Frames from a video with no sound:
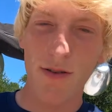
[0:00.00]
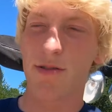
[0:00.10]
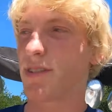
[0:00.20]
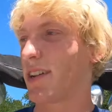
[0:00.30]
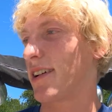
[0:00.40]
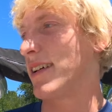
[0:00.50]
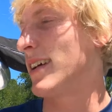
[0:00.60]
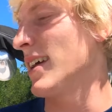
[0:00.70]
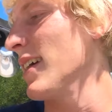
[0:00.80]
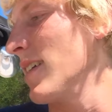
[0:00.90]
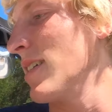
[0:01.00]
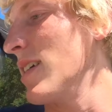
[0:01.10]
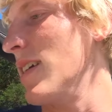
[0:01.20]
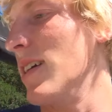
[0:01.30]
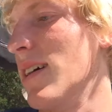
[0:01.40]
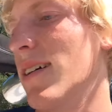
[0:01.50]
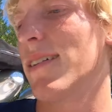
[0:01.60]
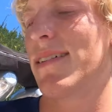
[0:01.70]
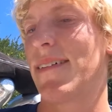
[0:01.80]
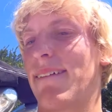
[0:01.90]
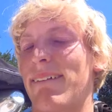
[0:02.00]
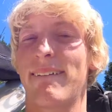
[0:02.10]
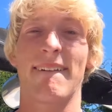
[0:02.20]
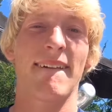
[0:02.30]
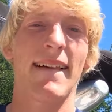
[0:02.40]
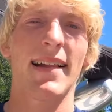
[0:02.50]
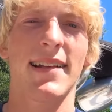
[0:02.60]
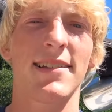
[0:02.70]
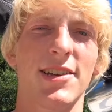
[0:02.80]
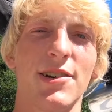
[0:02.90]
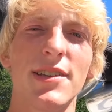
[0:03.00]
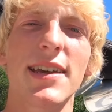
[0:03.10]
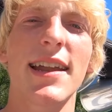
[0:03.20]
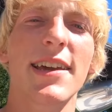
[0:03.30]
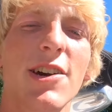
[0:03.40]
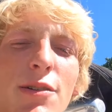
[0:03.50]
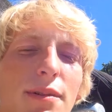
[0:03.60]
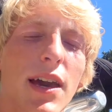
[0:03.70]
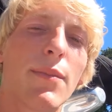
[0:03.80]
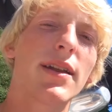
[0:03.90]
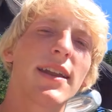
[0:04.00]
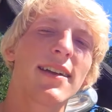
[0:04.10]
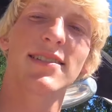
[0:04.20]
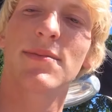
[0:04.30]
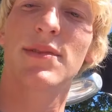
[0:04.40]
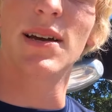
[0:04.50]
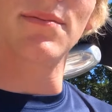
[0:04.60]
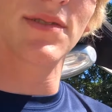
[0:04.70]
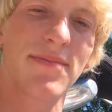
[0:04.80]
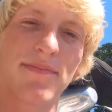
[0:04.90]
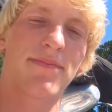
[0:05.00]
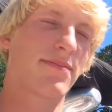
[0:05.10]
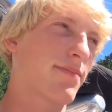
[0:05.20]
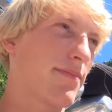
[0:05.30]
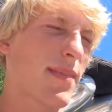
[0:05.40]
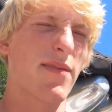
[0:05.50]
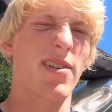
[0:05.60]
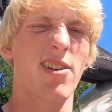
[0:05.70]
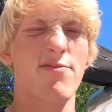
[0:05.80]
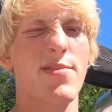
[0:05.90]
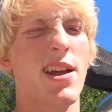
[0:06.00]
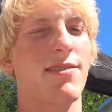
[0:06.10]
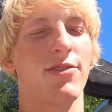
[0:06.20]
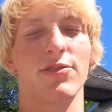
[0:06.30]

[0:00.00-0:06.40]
it's hot. So they kind of come in and out sometimes. Might vary